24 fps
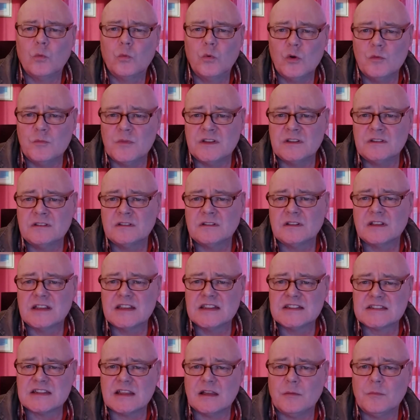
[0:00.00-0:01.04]
woman
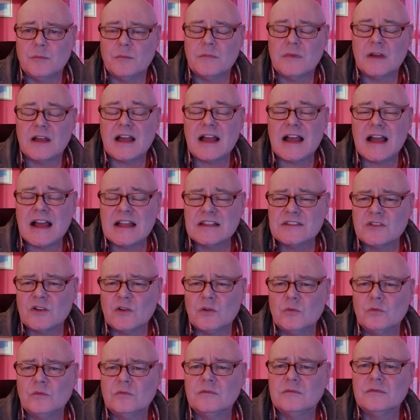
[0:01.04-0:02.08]
is an
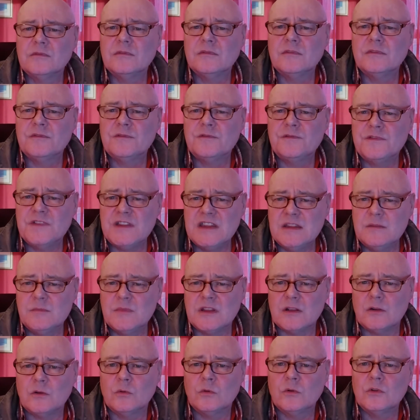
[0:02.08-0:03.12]
adult
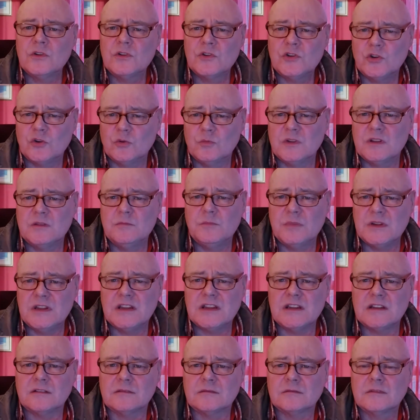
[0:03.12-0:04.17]
female human
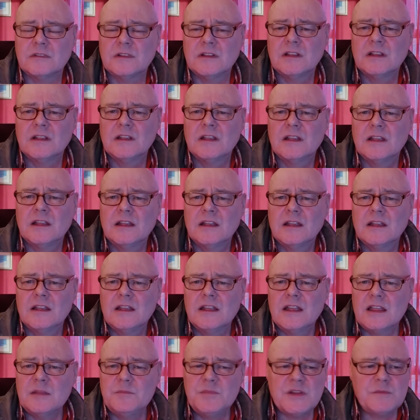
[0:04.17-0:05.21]
being.
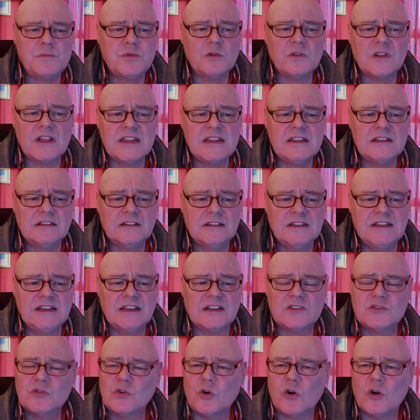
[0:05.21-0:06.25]
And people like
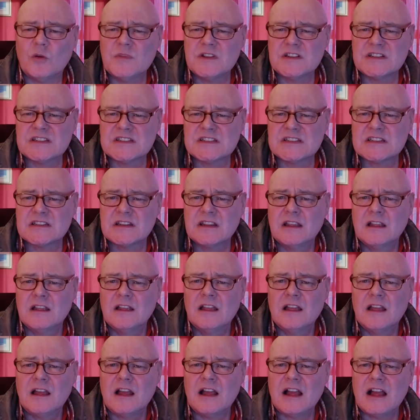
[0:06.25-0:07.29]
Leah Thomas
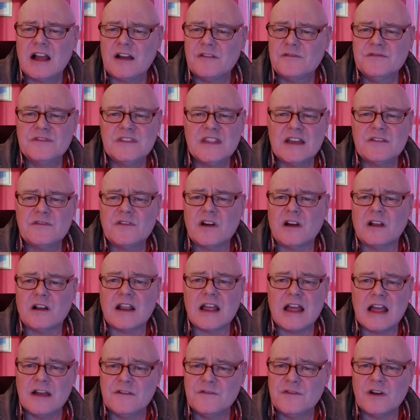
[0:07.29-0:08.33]
have never,
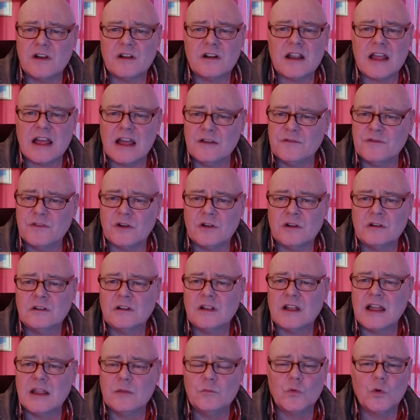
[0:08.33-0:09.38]
ever, ever,
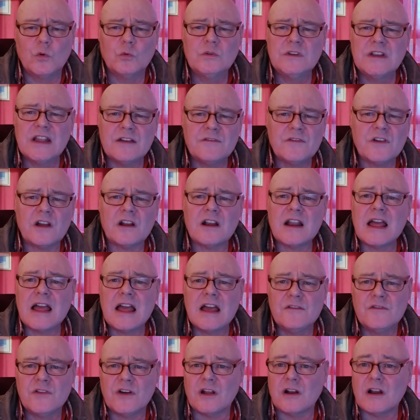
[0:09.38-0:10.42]
and will never,
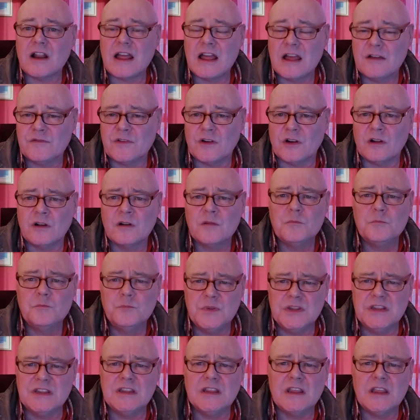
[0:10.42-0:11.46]
ever, ever
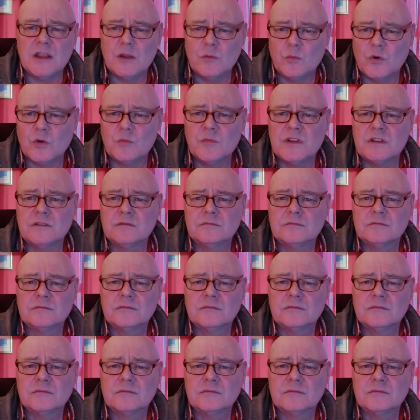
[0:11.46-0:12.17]
be a woman.